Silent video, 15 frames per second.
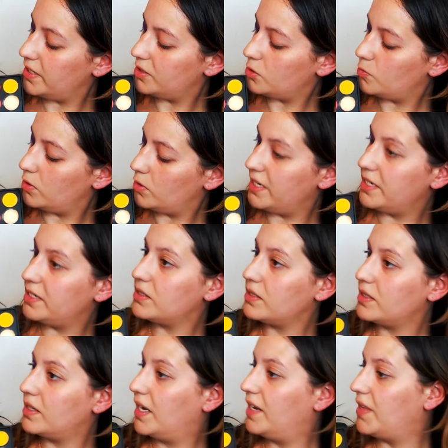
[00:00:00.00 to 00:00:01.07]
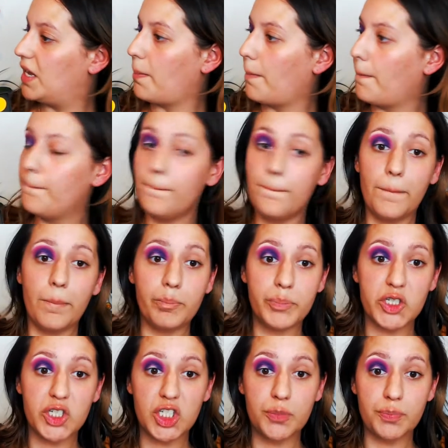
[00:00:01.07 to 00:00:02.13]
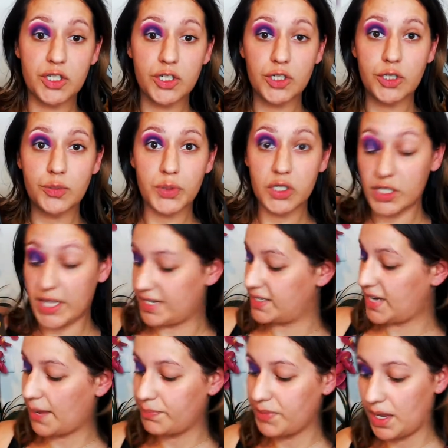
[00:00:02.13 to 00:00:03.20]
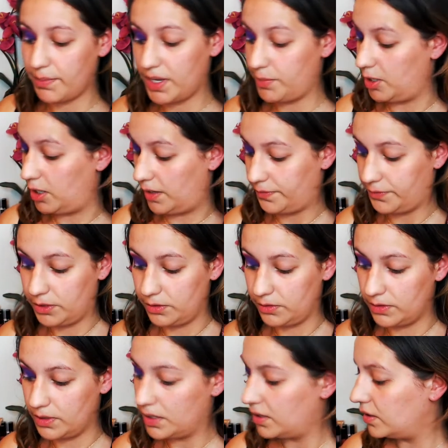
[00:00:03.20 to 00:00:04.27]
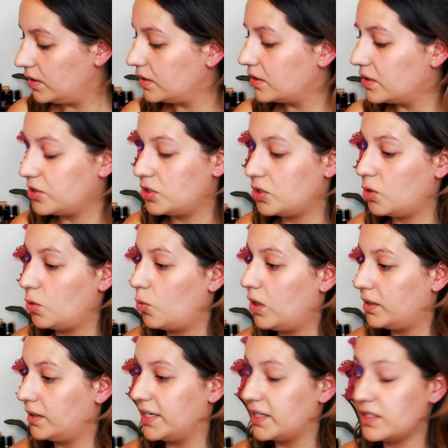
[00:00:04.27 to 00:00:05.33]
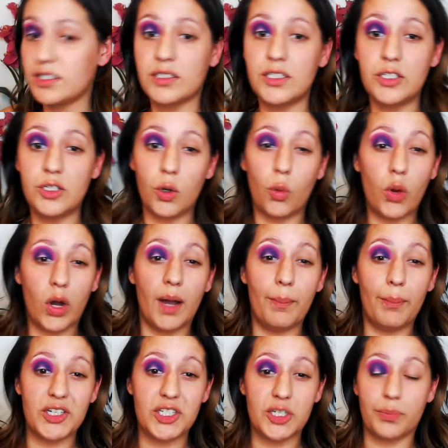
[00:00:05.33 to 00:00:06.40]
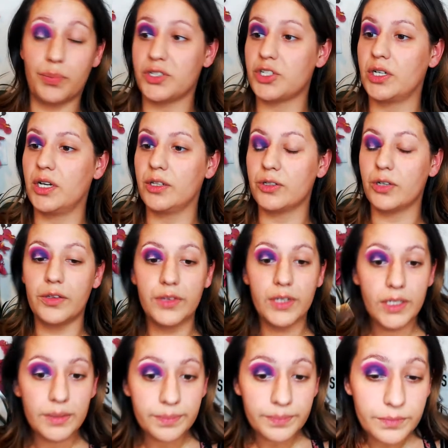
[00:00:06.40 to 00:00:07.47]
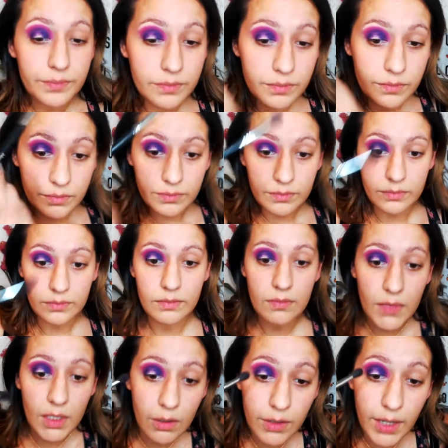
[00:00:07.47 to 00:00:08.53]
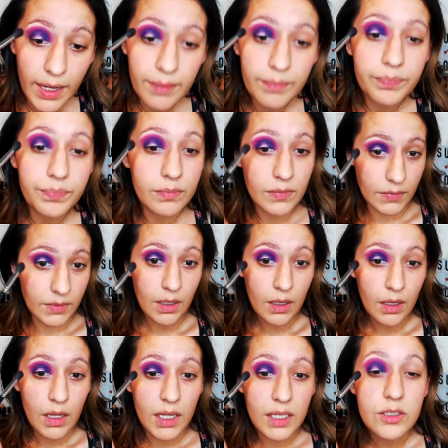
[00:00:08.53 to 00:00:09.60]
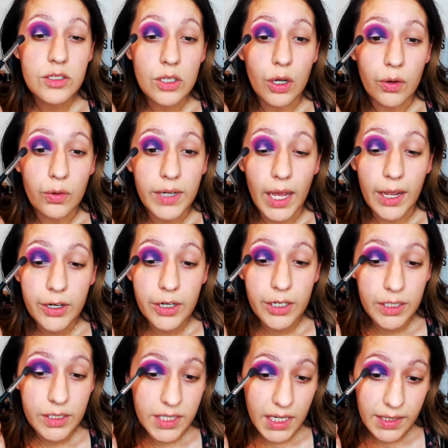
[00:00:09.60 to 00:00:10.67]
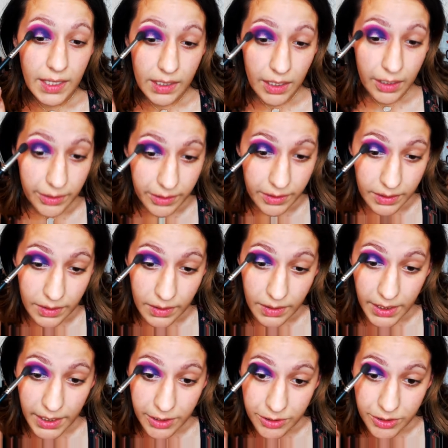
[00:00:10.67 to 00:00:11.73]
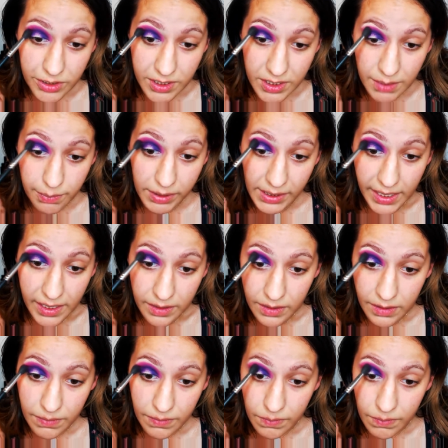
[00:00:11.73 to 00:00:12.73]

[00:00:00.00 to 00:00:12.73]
swirly, and then psh, psh, psh, like tap that baby off, dude. Because you don't want a bunch of color on there. Okay. And so now you're going to take that color and you're just going to blend.